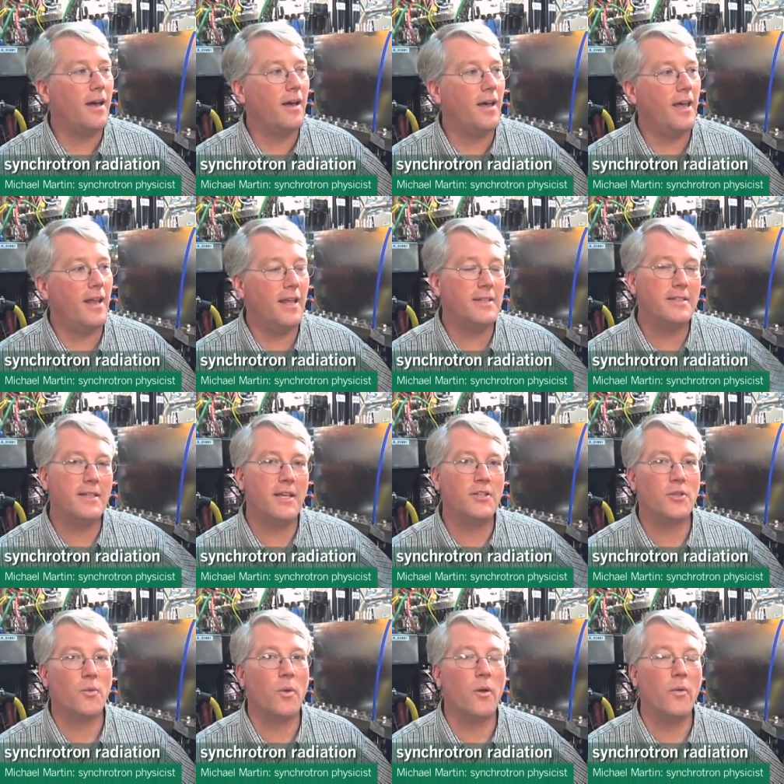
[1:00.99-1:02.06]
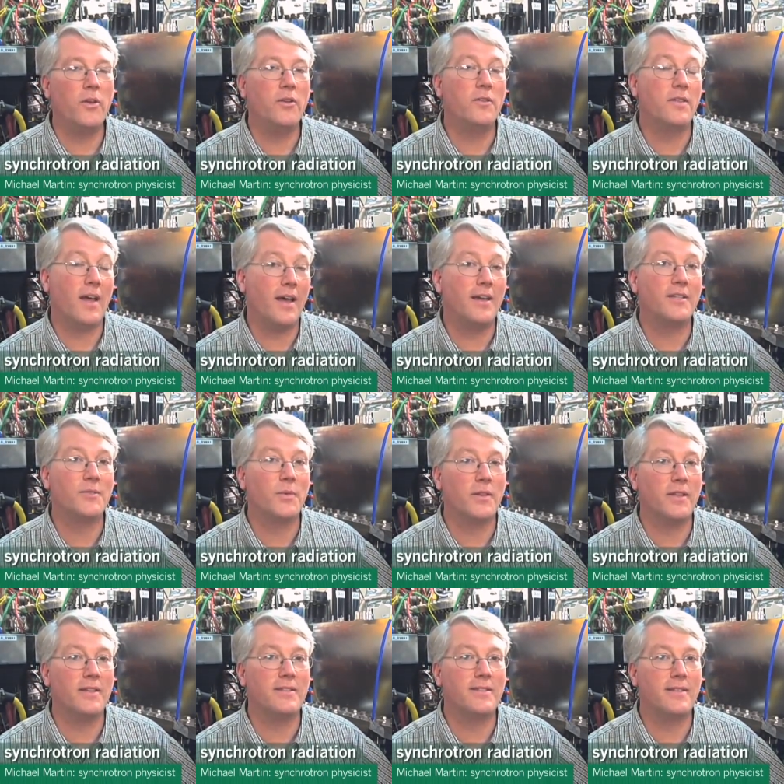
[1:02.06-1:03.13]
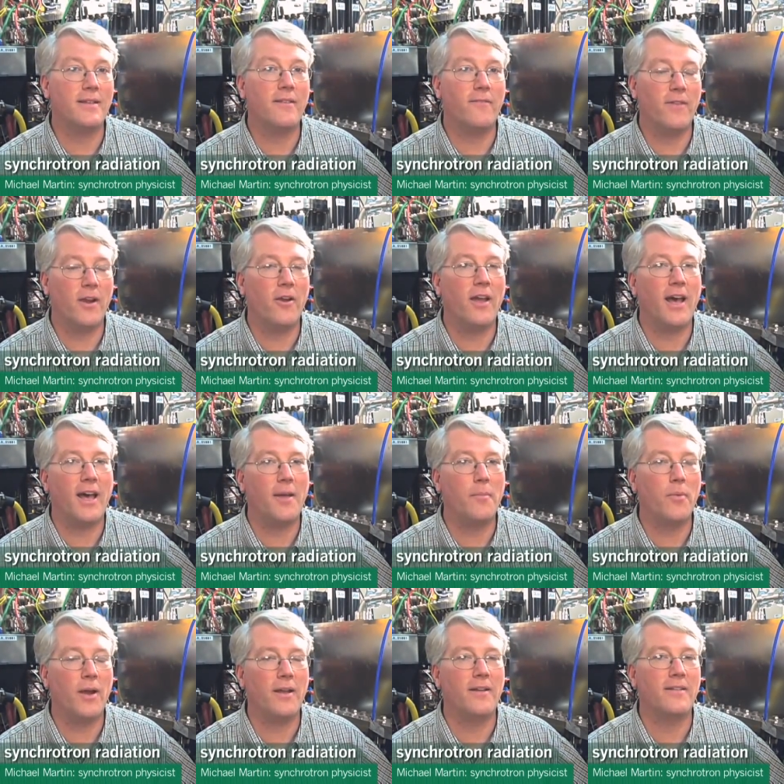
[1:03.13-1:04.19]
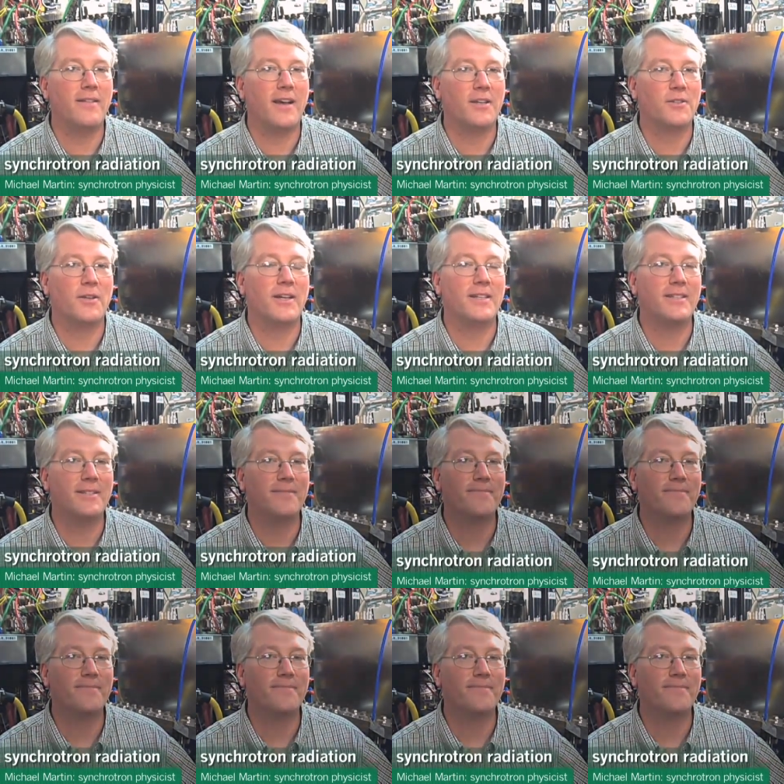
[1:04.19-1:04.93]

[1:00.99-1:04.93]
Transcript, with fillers: an end station where we do science with these very high brightness X-rays.